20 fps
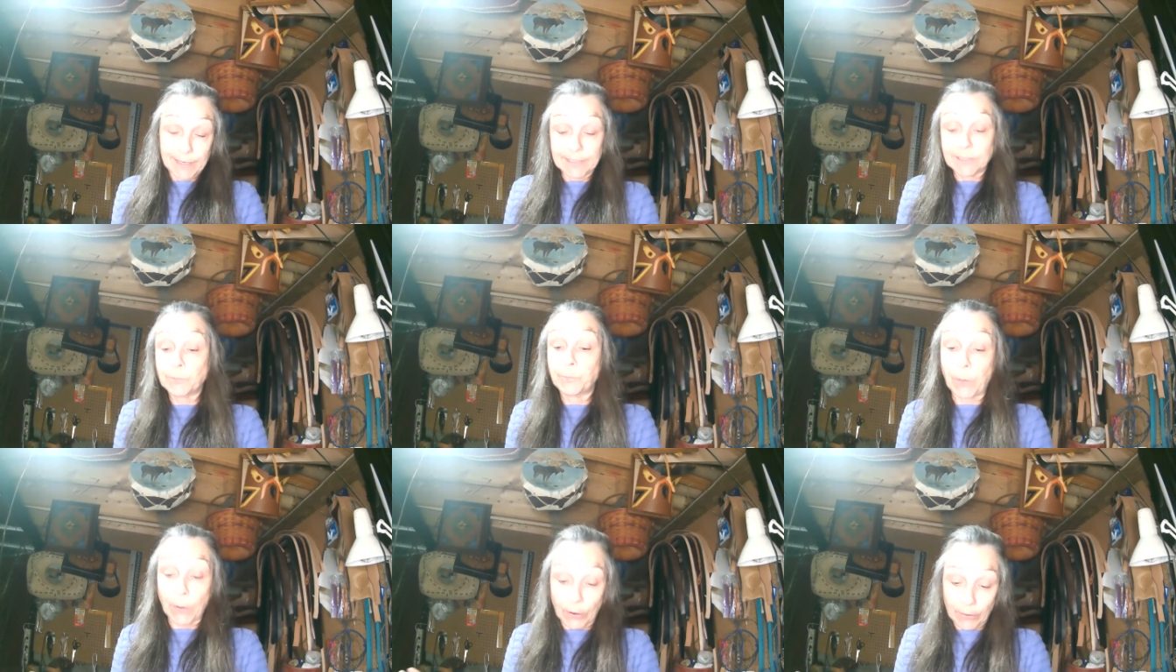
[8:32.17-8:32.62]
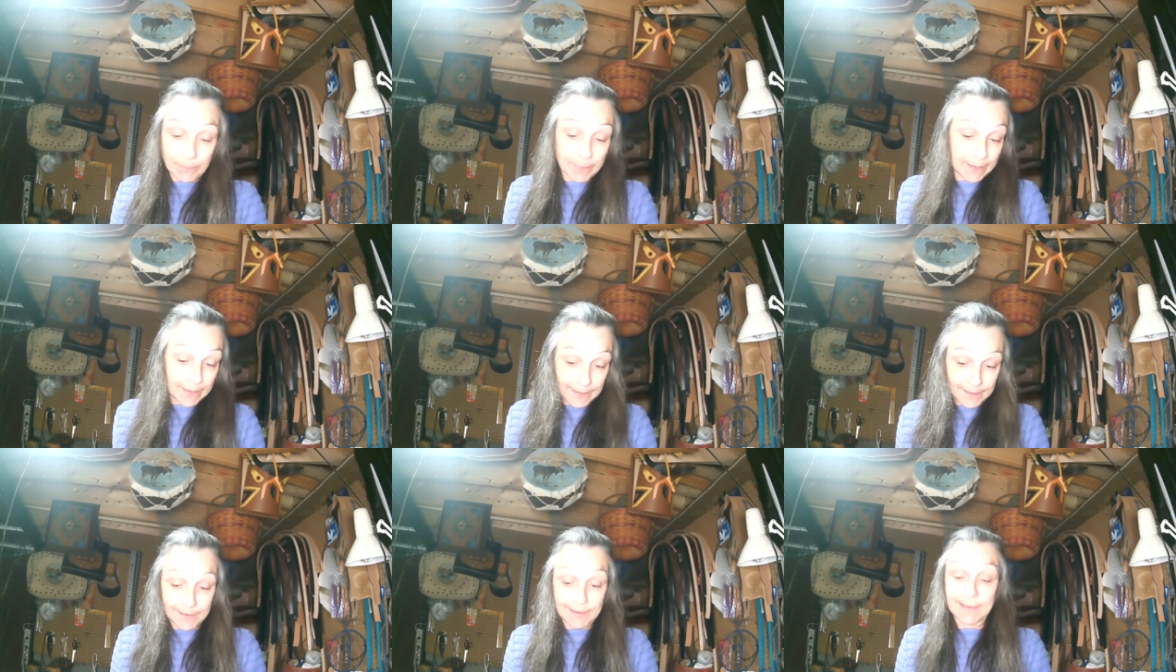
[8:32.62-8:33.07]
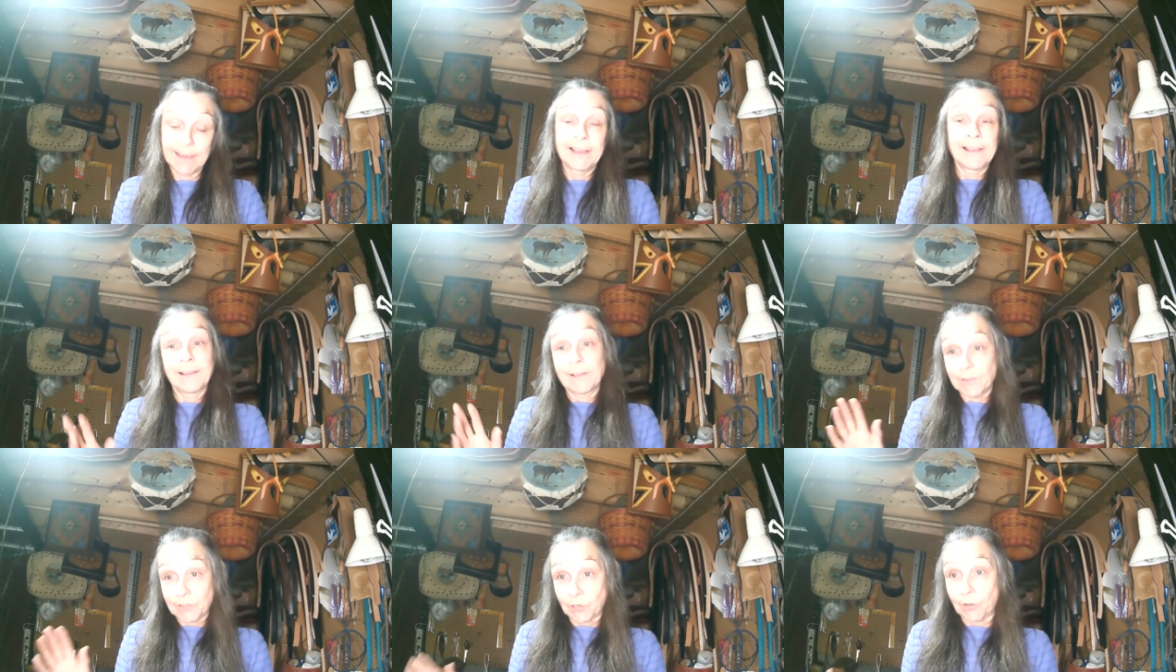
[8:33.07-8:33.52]
it's permanent
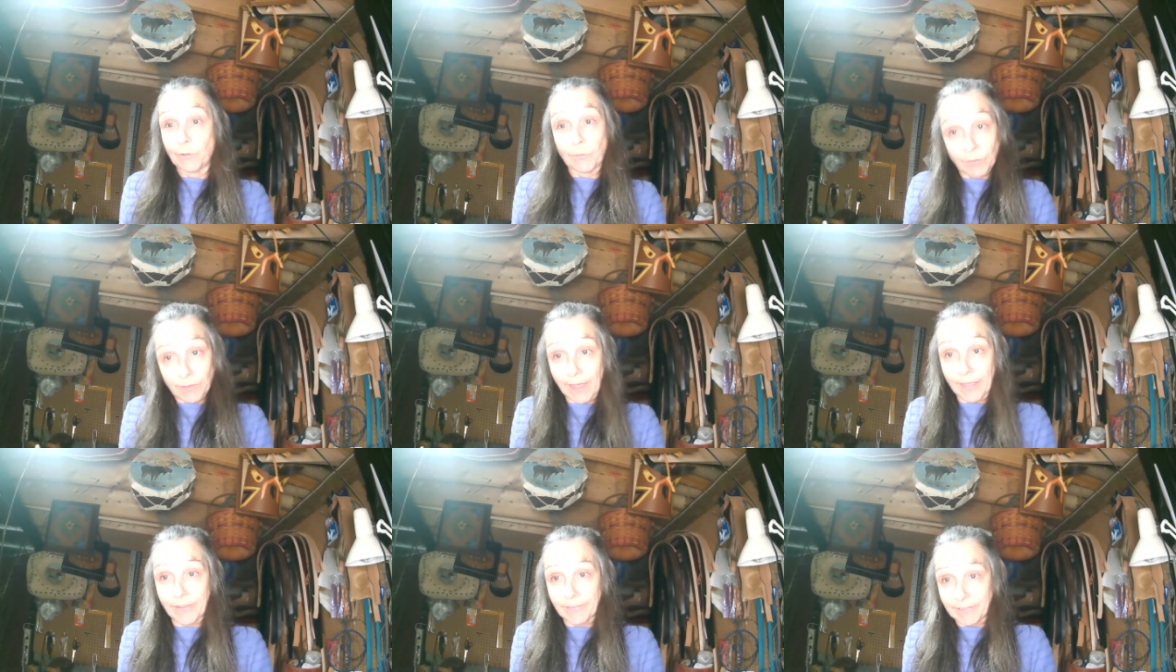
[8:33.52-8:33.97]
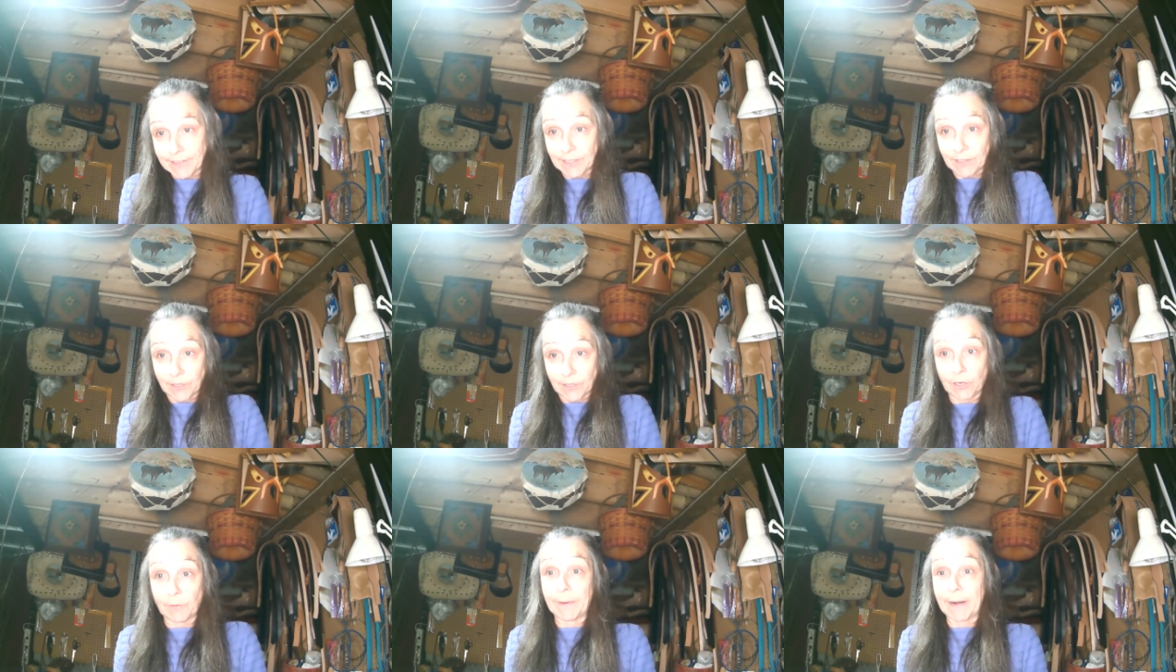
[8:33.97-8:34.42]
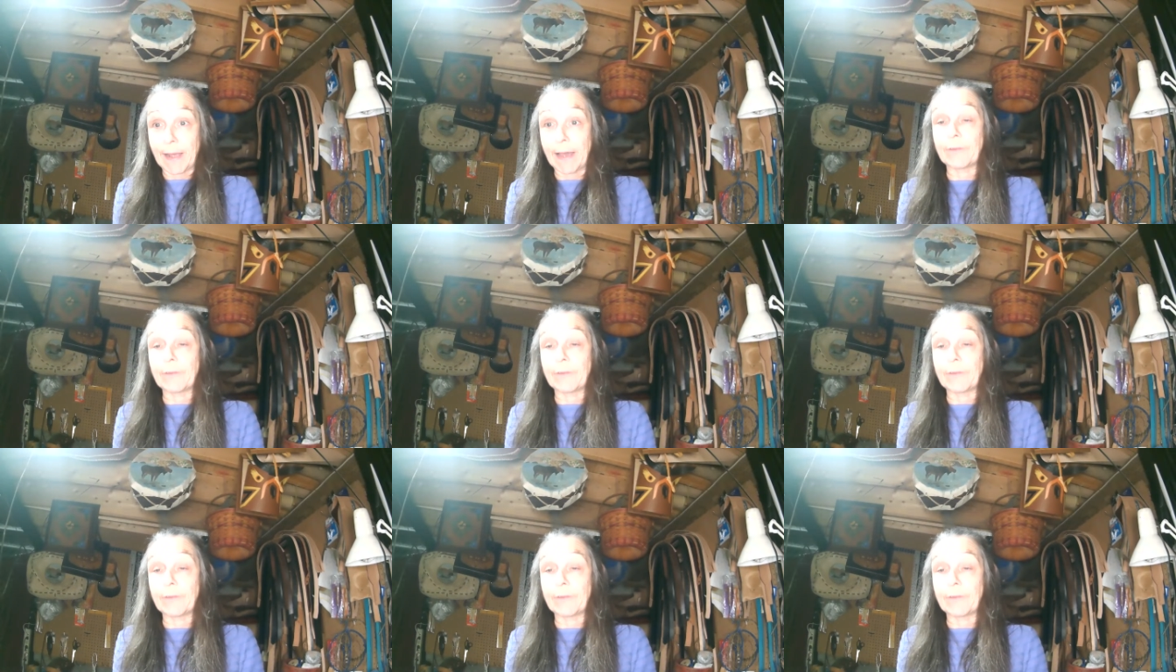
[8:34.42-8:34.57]
so leather is a little bit